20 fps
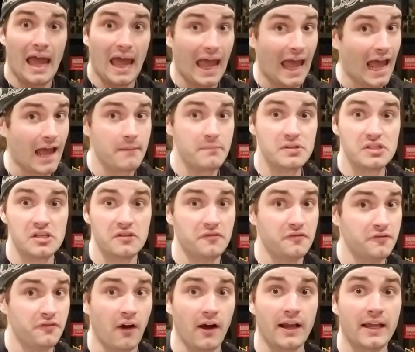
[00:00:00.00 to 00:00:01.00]

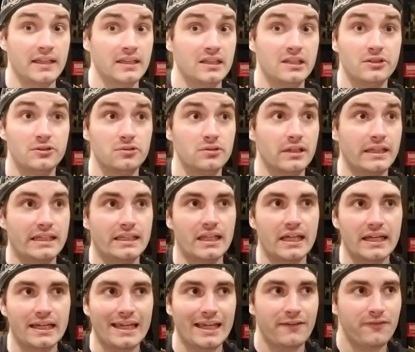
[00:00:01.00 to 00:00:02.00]
Abso-fucking-lutely.
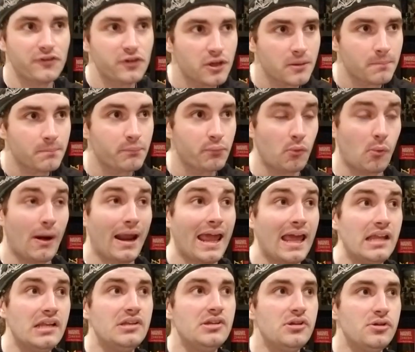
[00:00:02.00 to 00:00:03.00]
Like, if you're
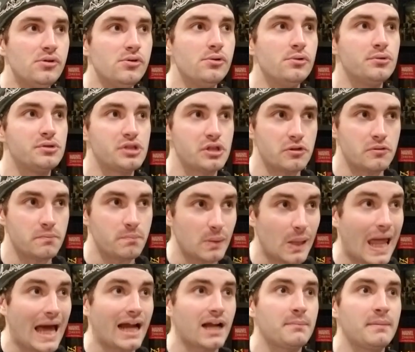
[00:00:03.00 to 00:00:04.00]
brand new to
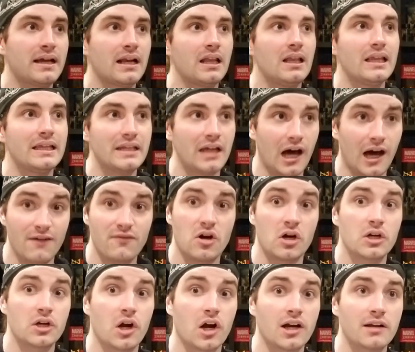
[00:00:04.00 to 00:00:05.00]
black metal and
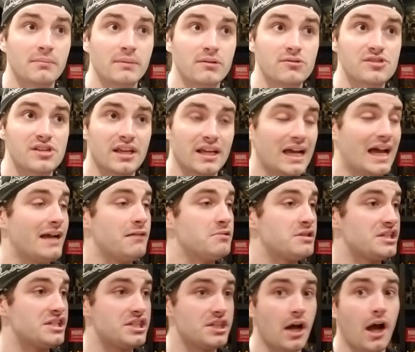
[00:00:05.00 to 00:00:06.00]
avant-garde music, I
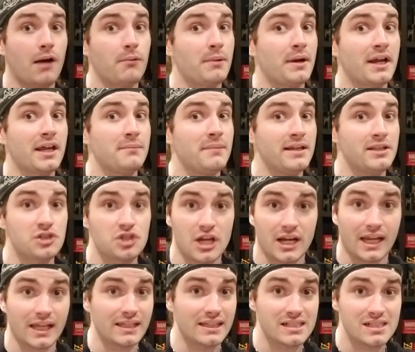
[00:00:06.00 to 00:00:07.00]
would not recommend
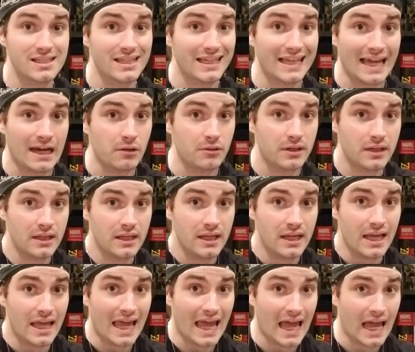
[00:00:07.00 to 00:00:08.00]
checking this thing out
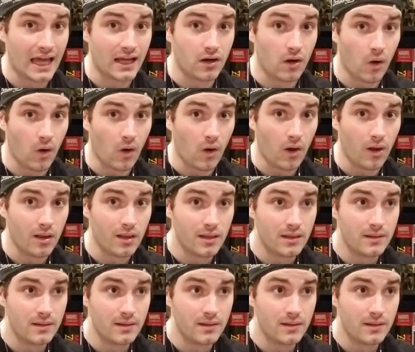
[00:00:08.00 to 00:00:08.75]
at all.